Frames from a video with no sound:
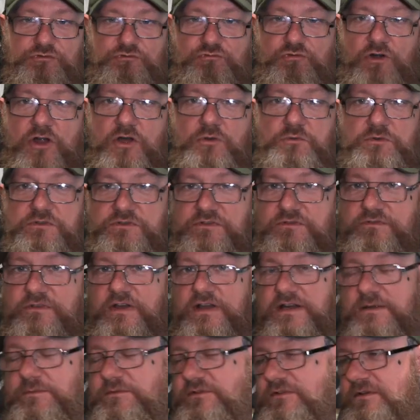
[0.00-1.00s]
grown and
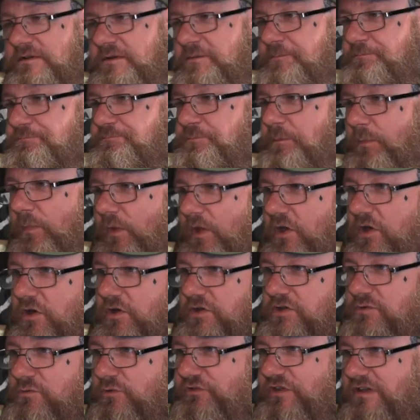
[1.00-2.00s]
developed.
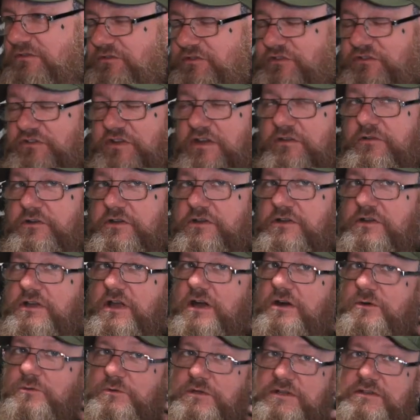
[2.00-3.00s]
You also have Styrian
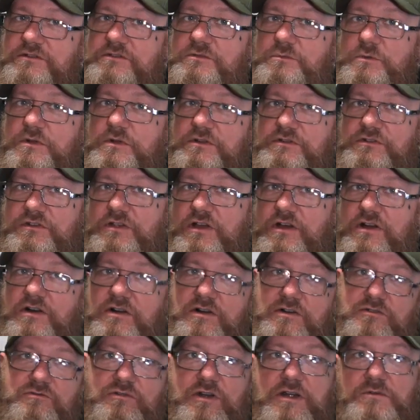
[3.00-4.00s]
Goldings, which
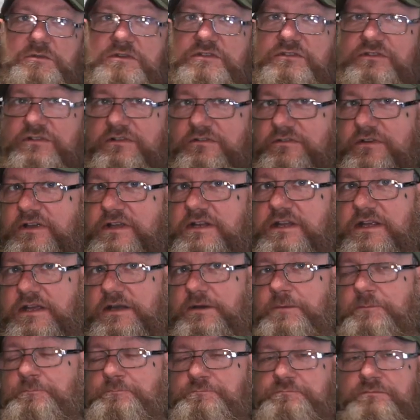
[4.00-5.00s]
are grown in
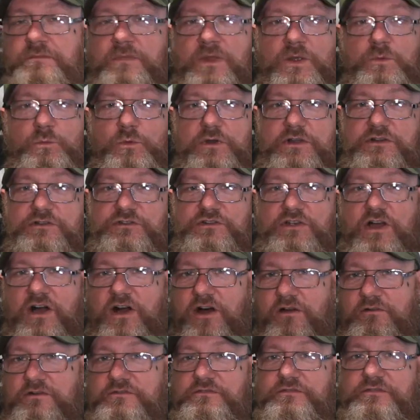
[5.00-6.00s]
Slovenia, which
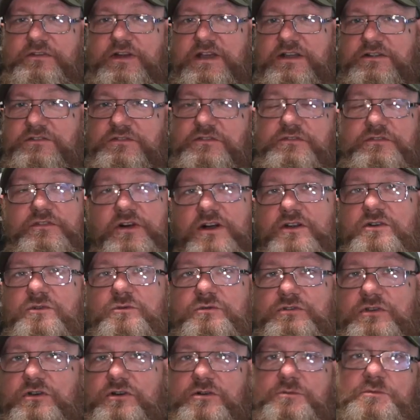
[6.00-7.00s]
are in fact
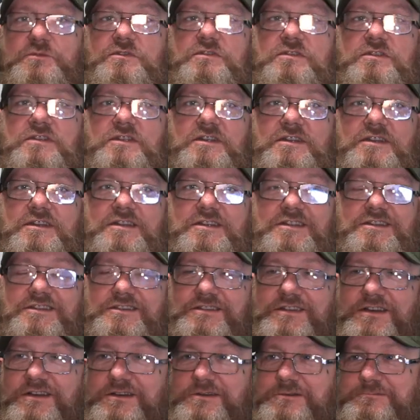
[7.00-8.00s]
Fuggles hops.
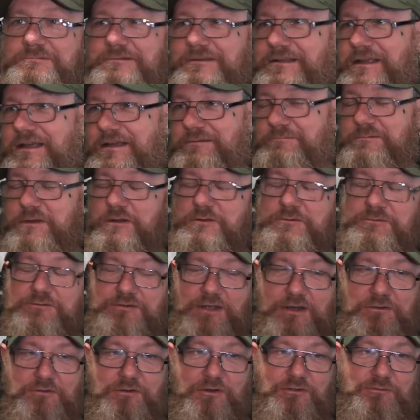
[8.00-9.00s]
So yeah,
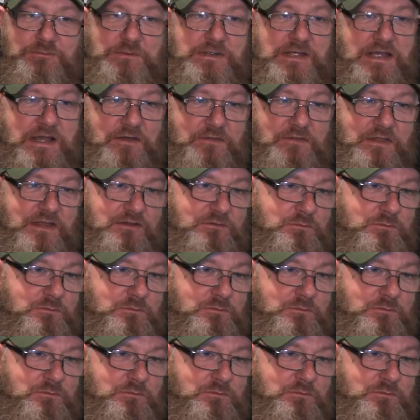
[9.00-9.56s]
don't ask me how